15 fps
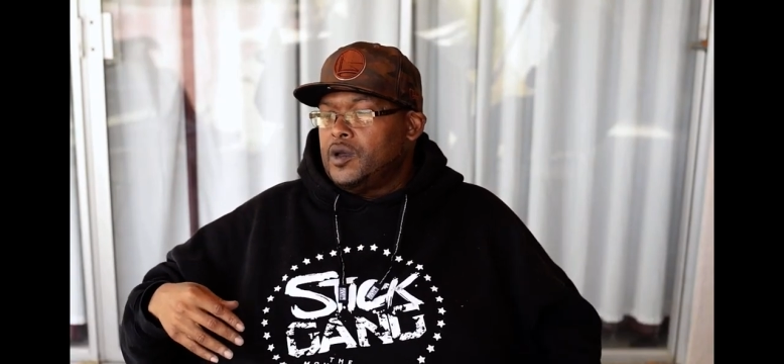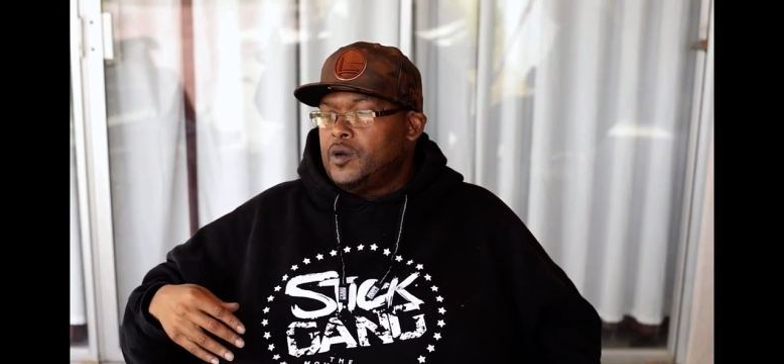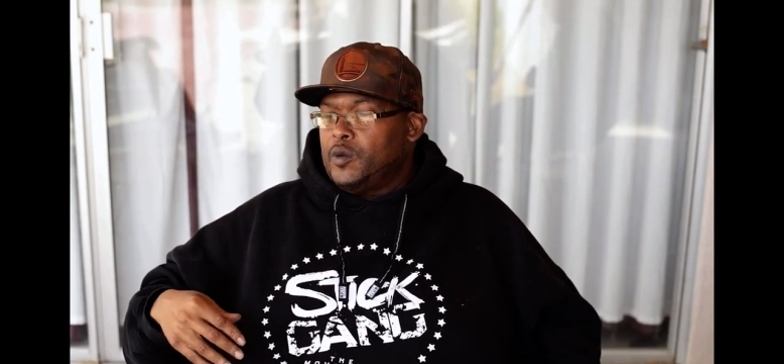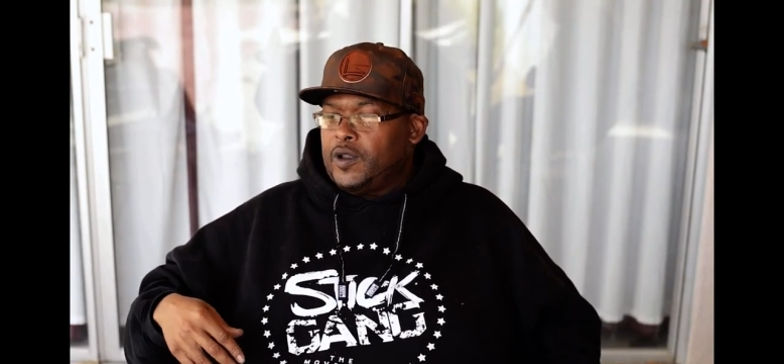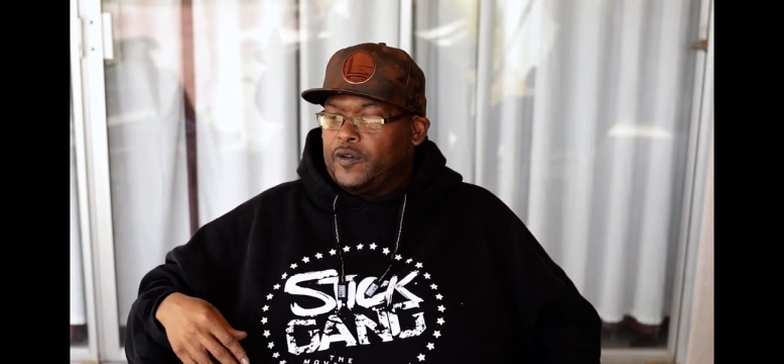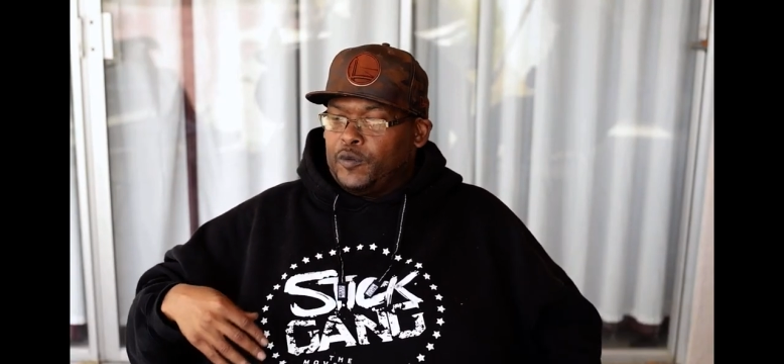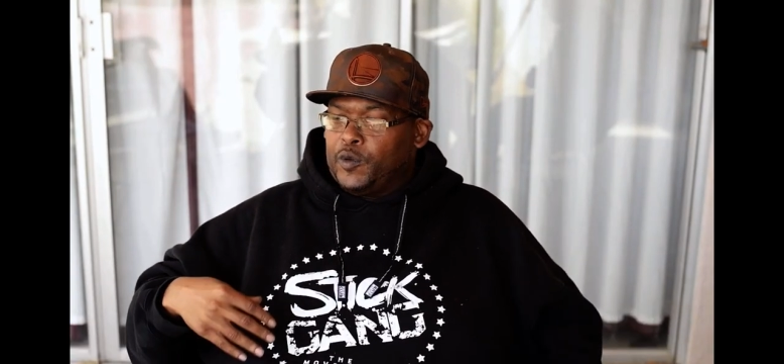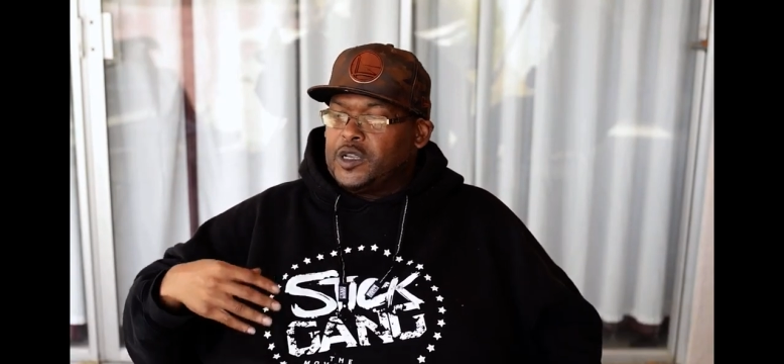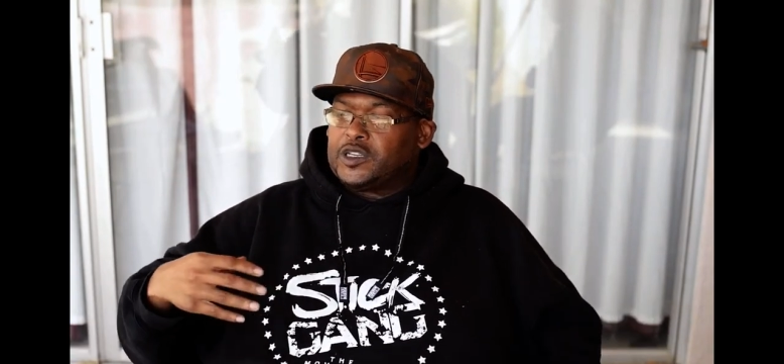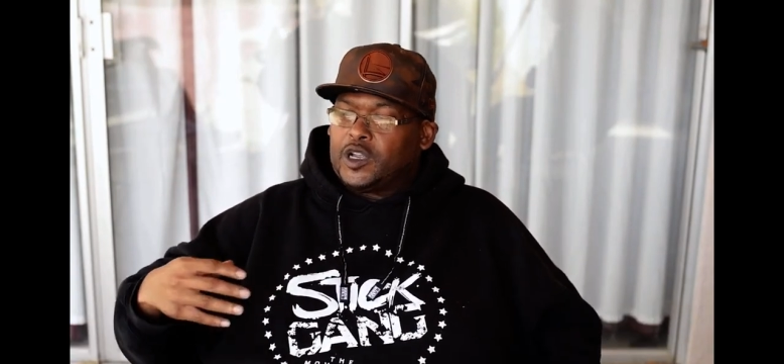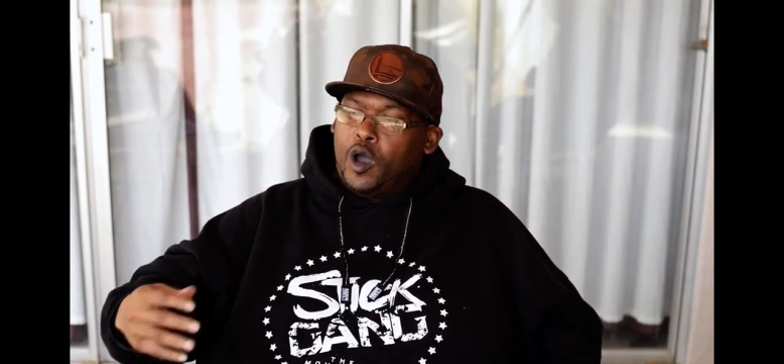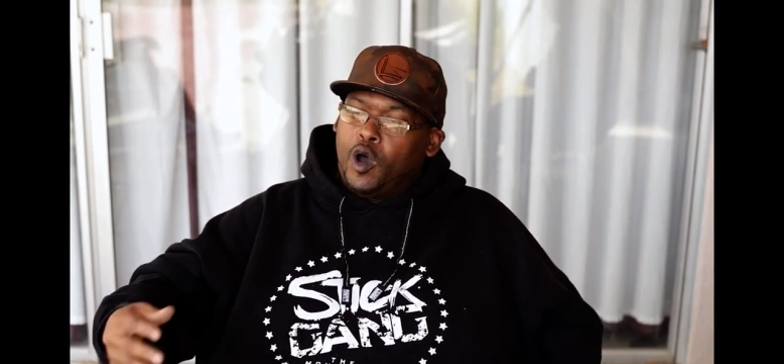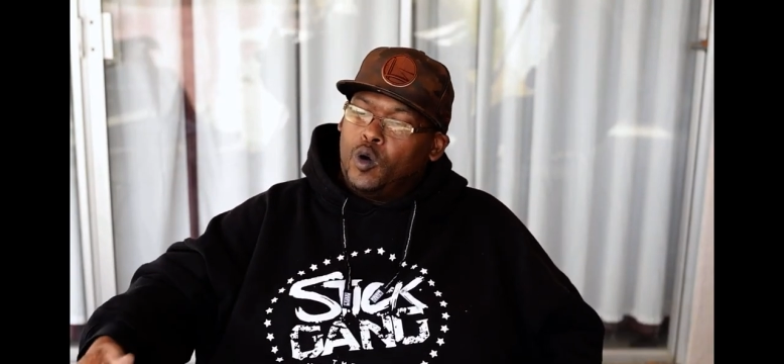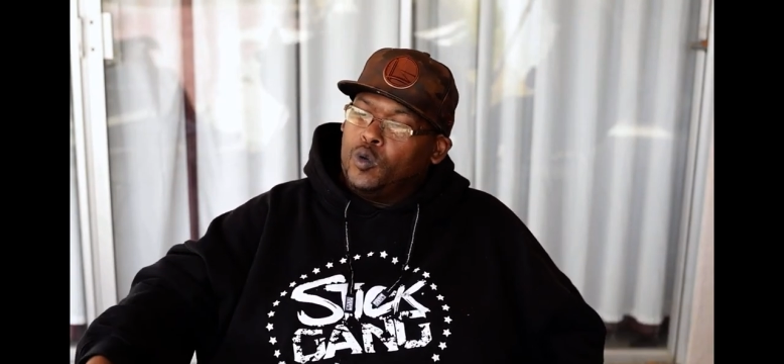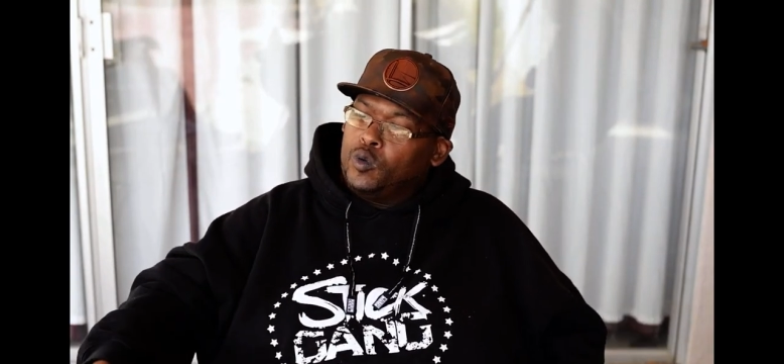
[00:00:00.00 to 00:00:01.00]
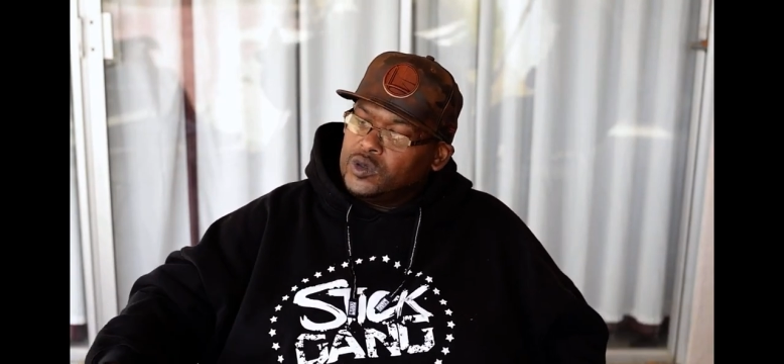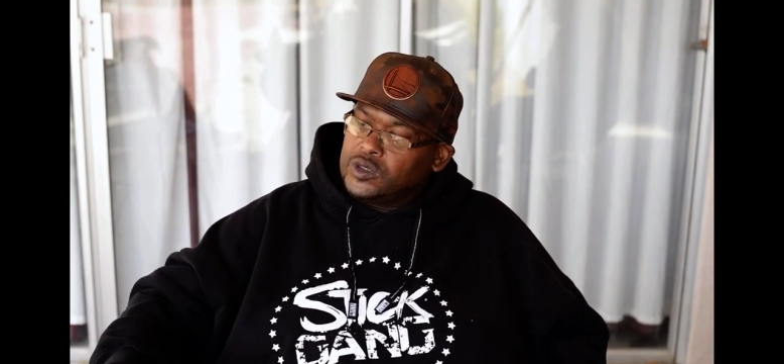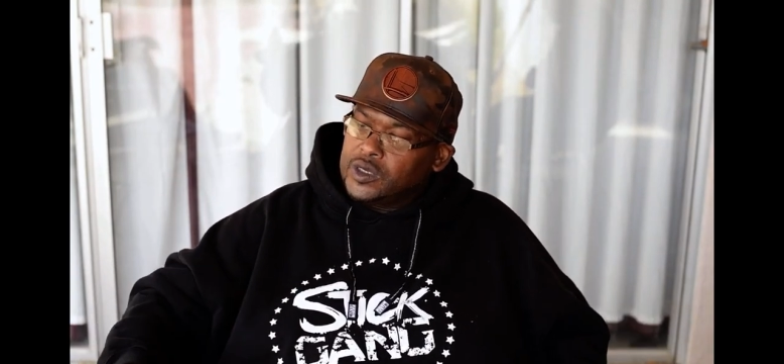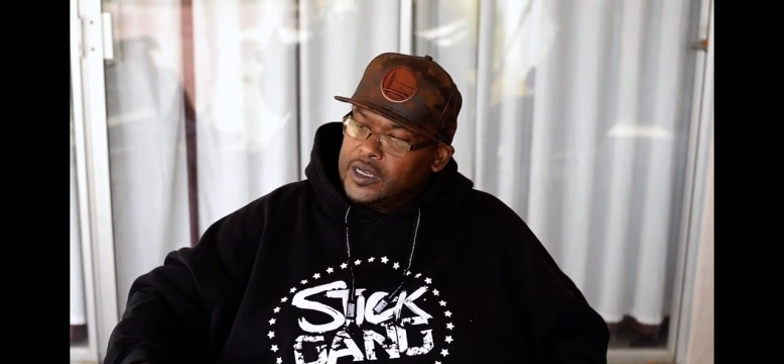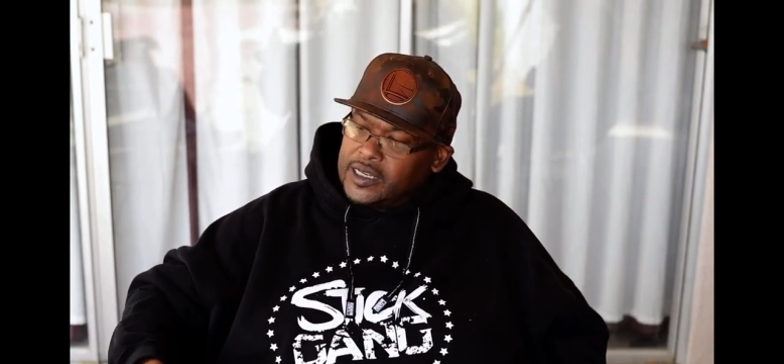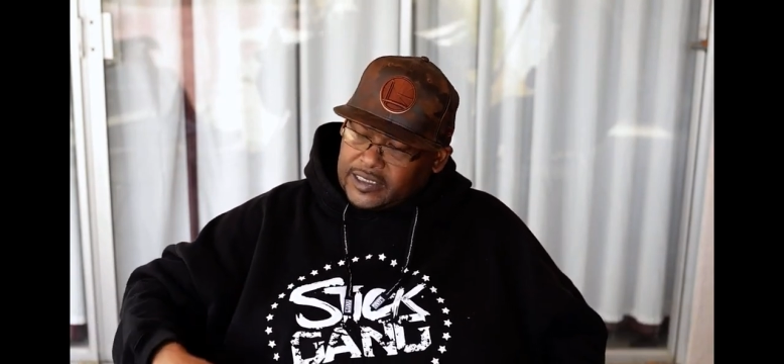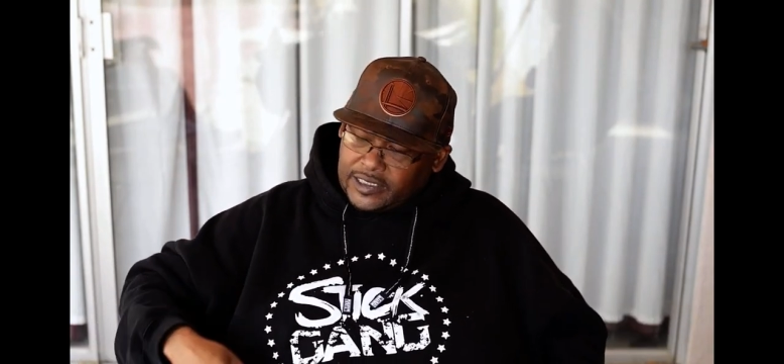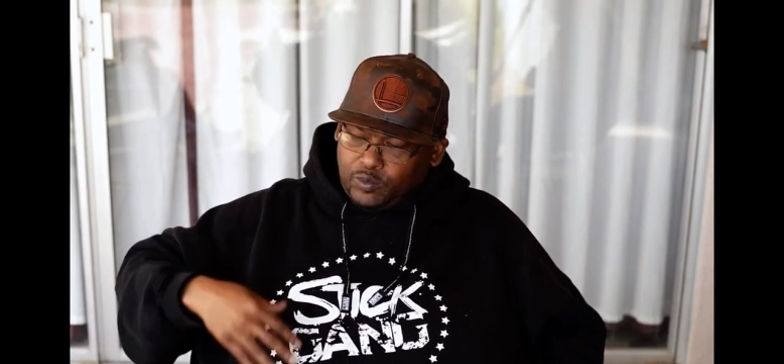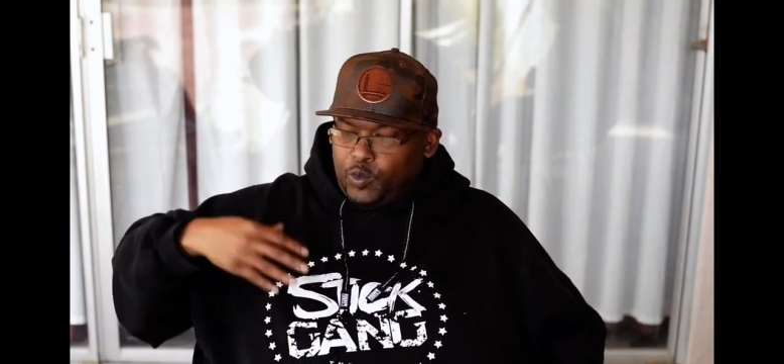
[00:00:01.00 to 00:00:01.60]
We've reached goals. This is,